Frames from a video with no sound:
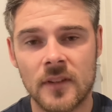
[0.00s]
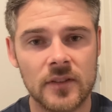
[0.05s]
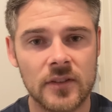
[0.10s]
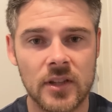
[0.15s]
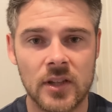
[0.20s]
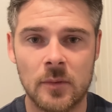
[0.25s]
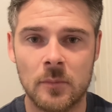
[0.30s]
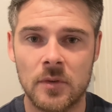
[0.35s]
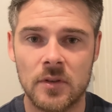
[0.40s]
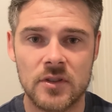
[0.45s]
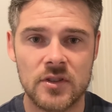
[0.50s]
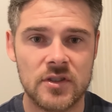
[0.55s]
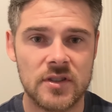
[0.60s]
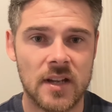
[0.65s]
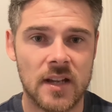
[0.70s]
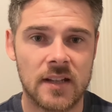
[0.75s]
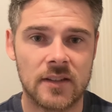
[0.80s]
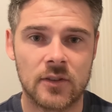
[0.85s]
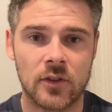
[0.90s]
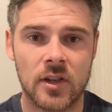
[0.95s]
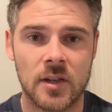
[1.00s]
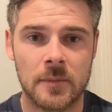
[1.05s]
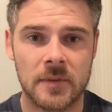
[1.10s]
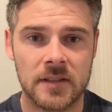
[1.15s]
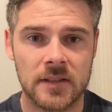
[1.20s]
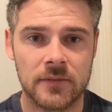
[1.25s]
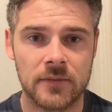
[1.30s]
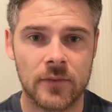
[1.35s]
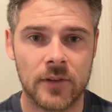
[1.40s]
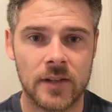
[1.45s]
too much time in
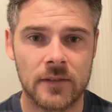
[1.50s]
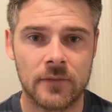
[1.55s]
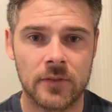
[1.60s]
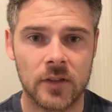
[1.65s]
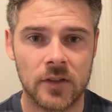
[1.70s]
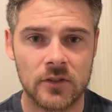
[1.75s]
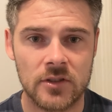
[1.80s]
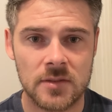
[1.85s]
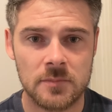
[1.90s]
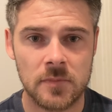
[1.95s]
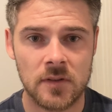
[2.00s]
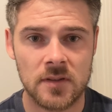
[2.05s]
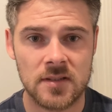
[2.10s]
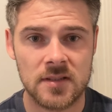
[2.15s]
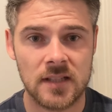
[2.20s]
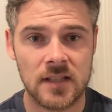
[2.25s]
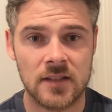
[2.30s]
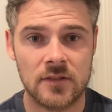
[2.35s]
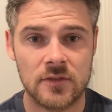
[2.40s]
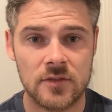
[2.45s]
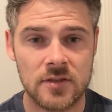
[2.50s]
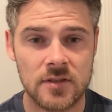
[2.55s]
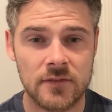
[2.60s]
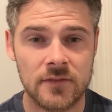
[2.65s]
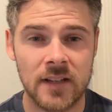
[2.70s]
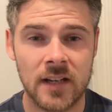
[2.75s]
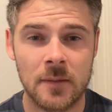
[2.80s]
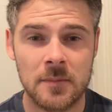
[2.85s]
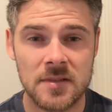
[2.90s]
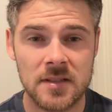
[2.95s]
the fight and flight response that it just
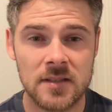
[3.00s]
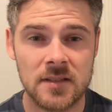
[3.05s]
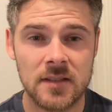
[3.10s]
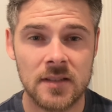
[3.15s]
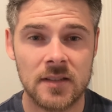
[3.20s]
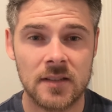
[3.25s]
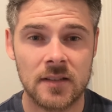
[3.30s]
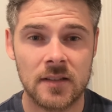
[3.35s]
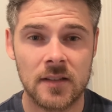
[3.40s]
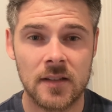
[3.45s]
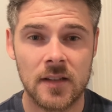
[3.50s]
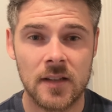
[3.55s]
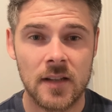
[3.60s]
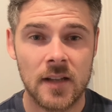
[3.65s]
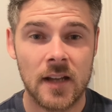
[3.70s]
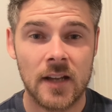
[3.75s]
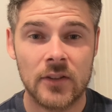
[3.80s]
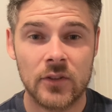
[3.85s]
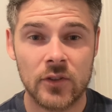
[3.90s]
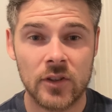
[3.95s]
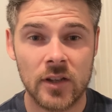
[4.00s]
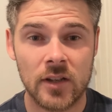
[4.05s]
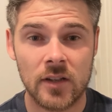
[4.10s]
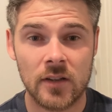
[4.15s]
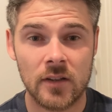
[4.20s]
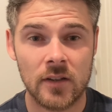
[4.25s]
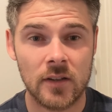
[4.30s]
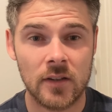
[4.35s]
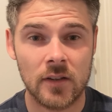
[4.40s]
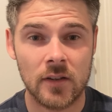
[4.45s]
develops into
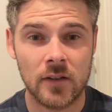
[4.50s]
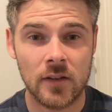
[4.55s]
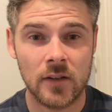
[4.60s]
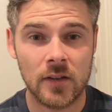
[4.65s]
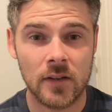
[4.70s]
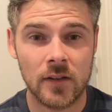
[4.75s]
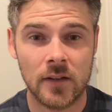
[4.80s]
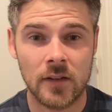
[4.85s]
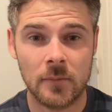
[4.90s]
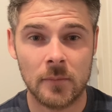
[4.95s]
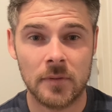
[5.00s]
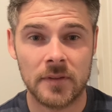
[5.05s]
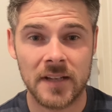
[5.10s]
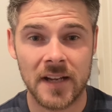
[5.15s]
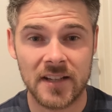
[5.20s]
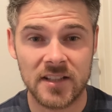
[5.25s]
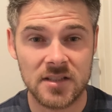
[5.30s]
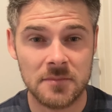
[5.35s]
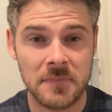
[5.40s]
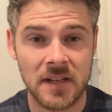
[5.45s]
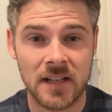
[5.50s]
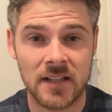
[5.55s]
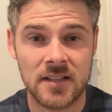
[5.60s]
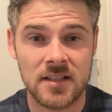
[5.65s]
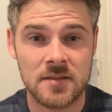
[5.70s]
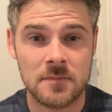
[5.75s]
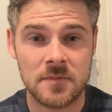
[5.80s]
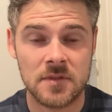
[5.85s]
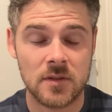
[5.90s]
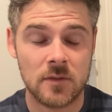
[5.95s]
another protection
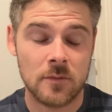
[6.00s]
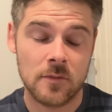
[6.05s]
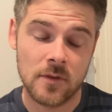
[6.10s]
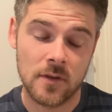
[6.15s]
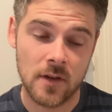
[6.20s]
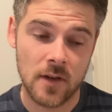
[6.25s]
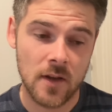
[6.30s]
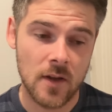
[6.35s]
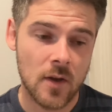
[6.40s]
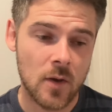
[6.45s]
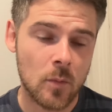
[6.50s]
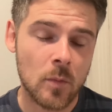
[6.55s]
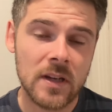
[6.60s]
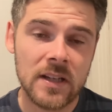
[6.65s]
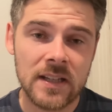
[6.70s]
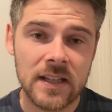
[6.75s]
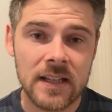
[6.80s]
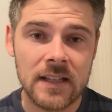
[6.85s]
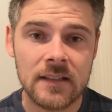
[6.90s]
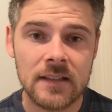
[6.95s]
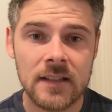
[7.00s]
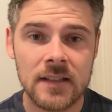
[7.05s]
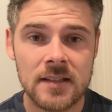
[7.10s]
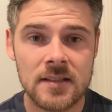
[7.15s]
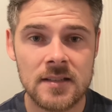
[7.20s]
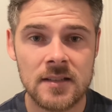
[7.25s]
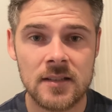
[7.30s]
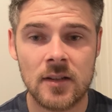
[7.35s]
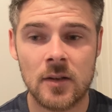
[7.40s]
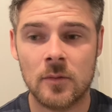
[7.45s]
mechanism. So we need
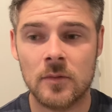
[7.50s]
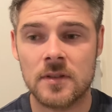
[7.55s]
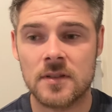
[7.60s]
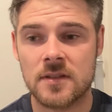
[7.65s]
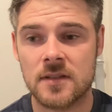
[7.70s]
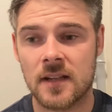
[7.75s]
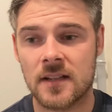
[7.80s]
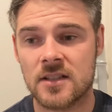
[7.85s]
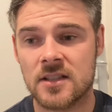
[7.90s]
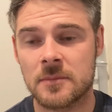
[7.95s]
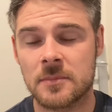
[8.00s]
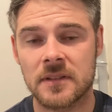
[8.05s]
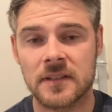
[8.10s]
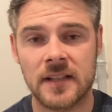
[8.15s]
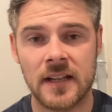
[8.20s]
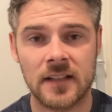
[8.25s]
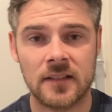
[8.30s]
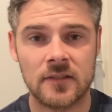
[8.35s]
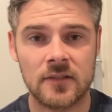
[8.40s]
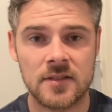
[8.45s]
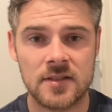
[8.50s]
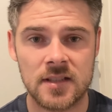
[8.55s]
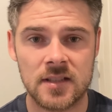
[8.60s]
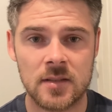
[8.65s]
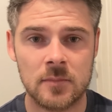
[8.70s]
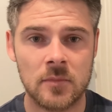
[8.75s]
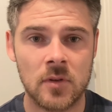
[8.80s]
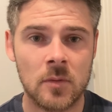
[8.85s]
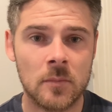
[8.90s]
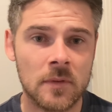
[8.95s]
these, it's actually protecting us at
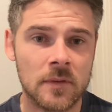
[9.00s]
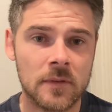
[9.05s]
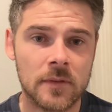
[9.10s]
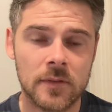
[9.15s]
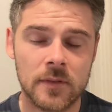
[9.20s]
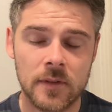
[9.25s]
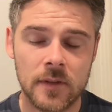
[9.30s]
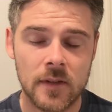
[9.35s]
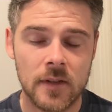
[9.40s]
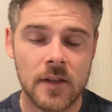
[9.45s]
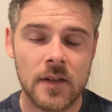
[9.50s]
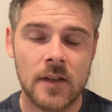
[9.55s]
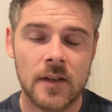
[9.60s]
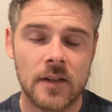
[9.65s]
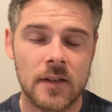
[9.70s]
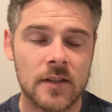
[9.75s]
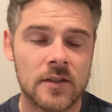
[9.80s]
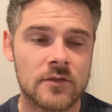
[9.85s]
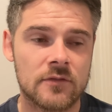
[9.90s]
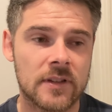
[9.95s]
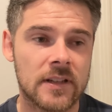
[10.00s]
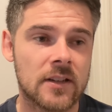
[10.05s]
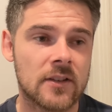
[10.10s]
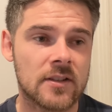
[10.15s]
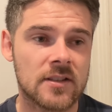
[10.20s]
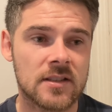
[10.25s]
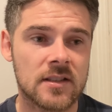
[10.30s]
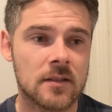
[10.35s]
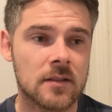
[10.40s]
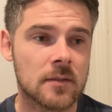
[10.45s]
the moment. It's
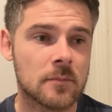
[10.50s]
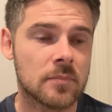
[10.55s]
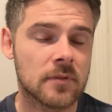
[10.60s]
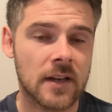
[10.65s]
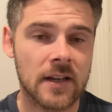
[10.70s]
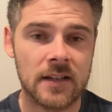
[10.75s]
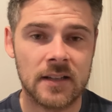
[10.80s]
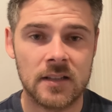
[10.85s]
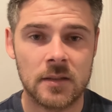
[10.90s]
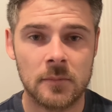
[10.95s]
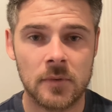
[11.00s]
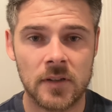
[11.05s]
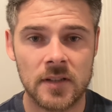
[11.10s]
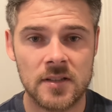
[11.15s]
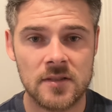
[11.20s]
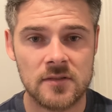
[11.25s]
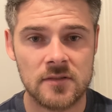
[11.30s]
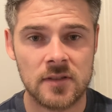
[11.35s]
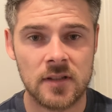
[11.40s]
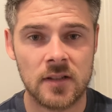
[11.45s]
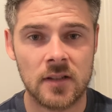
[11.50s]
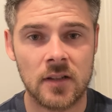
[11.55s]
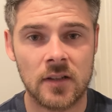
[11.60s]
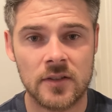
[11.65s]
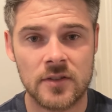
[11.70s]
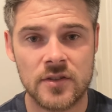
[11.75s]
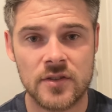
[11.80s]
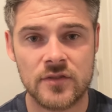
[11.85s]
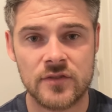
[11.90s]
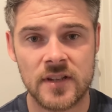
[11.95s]
realising the brain and the body is under a lot
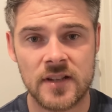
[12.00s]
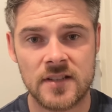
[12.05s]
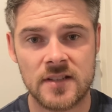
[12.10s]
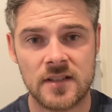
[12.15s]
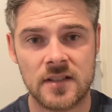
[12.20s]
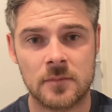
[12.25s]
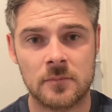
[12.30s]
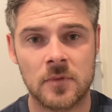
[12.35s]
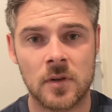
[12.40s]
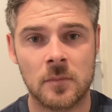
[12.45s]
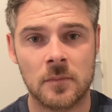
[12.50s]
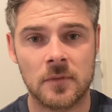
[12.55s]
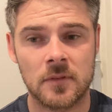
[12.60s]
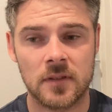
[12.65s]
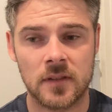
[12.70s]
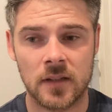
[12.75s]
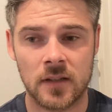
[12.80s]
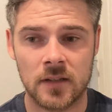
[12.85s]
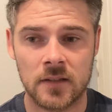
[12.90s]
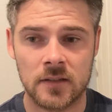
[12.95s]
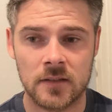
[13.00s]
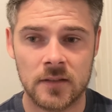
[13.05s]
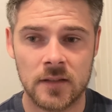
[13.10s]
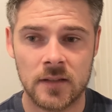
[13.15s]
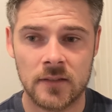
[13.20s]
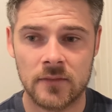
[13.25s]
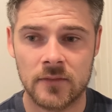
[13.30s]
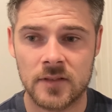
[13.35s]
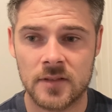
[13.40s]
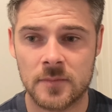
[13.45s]
of stress at the moment and
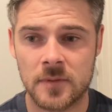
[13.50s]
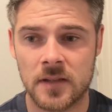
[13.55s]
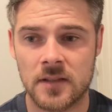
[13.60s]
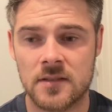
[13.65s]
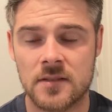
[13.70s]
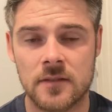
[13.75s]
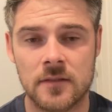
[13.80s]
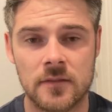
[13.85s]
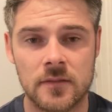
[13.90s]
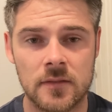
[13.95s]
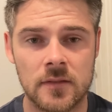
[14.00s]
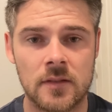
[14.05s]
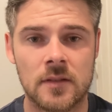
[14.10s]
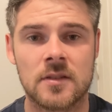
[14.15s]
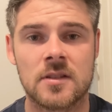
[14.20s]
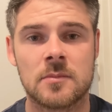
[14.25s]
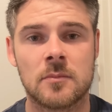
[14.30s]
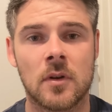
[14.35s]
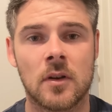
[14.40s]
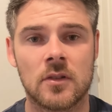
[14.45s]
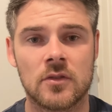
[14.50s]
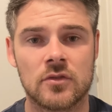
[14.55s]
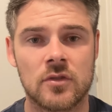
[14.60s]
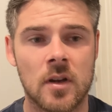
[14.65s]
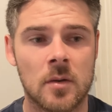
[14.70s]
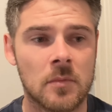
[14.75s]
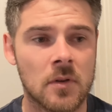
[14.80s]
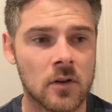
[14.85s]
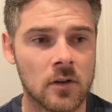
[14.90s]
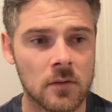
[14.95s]
they've experienced a small
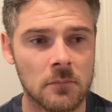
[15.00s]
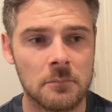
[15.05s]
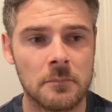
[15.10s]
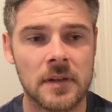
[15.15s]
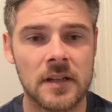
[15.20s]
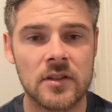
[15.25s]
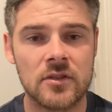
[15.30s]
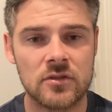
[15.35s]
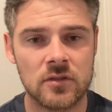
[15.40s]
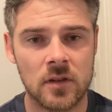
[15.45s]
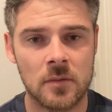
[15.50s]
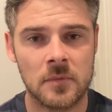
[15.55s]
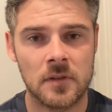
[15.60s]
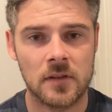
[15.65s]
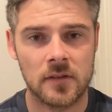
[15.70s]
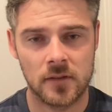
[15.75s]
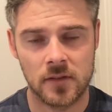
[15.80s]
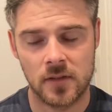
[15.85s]
trauma or a big trauma.